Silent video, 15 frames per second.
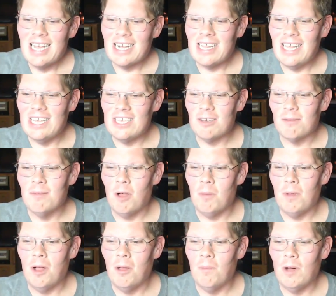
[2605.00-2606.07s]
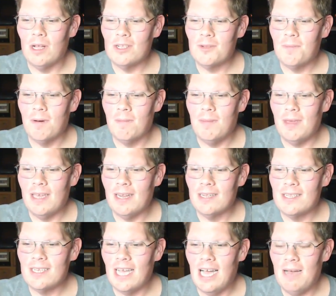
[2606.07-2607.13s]
Classic mobile home wants to put me in
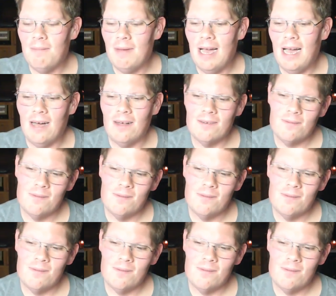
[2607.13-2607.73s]
a timeout.